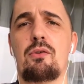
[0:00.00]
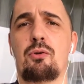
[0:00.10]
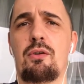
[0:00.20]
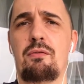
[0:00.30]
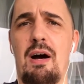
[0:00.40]

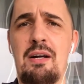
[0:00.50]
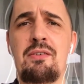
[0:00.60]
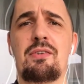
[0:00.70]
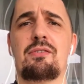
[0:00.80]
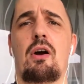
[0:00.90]
So the
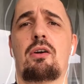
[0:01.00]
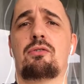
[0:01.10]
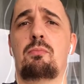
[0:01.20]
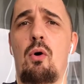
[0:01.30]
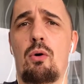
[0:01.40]
viruses are
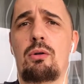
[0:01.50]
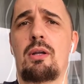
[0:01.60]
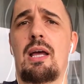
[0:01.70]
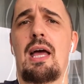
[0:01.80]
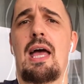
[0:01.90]
small,